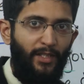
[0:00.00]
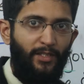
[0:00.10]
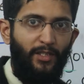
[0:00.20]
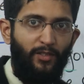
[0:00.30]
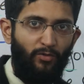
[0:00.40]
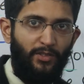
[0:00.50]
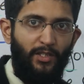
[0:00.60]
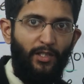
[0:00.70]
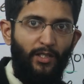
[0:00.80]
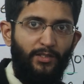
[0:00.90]
get
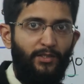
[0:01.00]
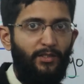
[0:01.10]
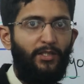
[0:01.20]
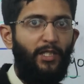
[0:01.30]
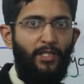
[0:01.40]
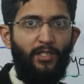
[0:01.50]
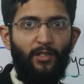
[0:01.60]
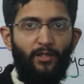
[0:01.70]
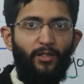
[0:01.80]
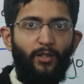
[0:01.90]
interesting answers later.